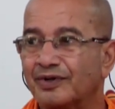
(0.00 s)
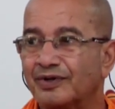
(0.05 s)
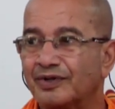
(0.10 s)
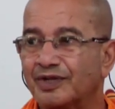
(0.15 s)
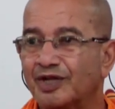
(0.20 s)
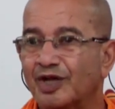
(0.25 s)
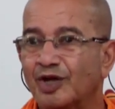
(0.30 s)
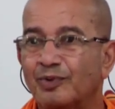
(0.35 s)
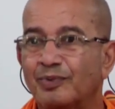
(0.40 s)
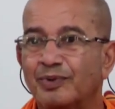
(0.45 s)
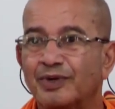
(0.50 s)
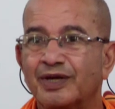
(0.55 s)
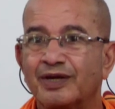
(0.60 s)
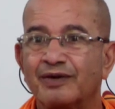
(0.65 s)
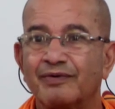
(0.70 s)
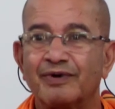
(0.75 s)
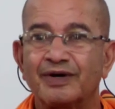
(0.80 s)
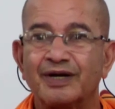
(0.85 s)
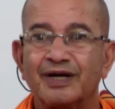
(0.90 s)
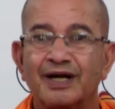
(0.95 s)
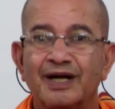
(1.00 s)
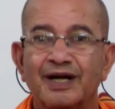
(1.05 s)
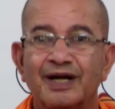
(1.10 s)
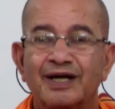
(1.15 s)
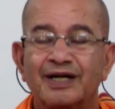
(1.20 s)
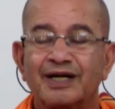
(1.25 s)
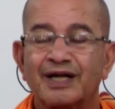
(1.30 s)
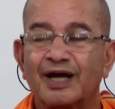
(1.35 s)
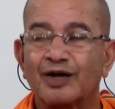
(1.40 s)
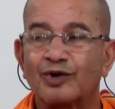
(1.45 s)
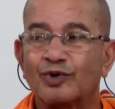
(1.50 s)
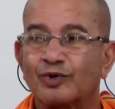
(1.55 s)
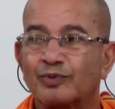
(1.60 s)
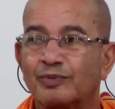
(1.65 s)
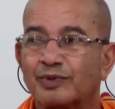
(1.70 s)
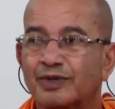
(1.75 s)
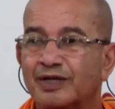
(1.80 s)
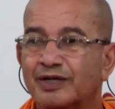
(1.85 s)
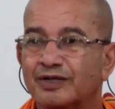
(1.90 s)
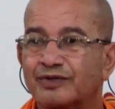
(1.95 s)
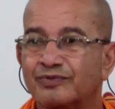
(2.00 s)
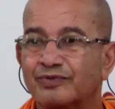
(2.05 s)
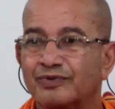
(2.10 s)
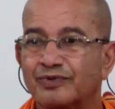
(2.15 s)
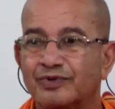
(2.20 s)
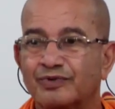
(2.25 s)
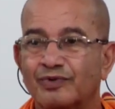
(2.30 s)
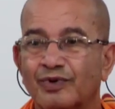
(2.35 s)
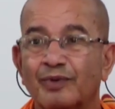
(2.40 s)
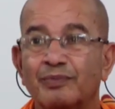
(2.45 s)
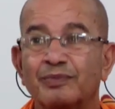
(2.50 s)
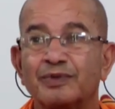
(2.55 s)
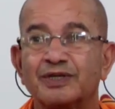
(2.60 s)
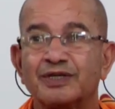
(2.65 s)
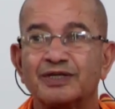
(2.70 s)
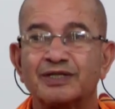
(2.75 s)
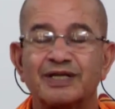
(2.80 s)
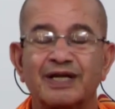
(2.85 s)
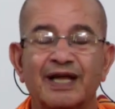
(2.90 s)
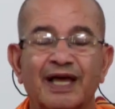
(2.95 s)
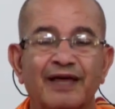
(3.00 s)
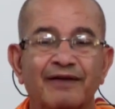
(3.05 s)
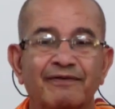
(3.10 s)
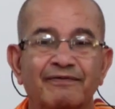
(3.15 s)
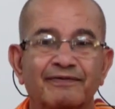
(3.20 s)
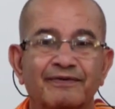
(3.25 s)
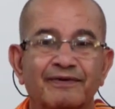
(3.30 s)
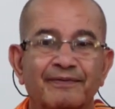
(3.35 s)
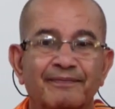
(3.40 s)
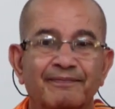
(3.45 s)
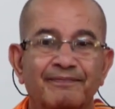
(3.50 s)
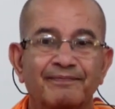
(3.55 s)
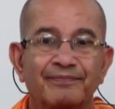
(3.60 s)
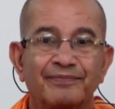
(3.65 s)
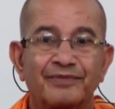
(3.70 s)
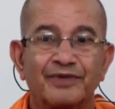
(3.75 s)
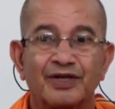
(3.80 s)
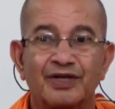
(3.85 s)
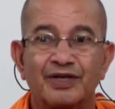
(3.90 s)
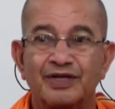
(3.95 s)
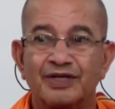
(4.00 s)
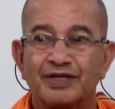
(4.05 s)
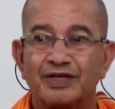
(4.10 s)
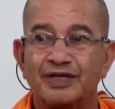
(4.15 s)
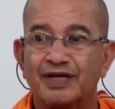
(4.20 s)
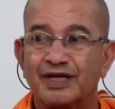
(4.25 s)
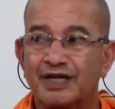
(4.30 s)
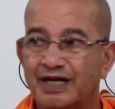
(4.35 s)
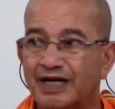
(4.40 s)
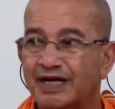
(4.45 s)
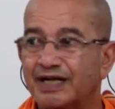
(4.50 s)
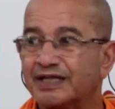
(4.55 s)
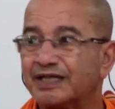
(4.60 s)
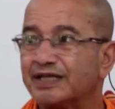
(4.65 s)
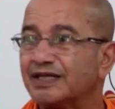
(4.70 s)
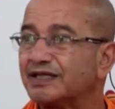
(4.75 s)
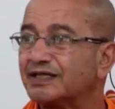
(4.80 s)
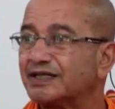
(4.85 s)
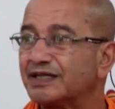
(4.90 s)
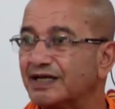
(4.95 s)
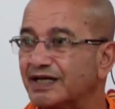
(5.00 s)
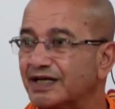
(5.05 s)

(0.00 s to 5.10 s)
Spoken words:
they will be given Thakur Mother Swamiji's life. Read this.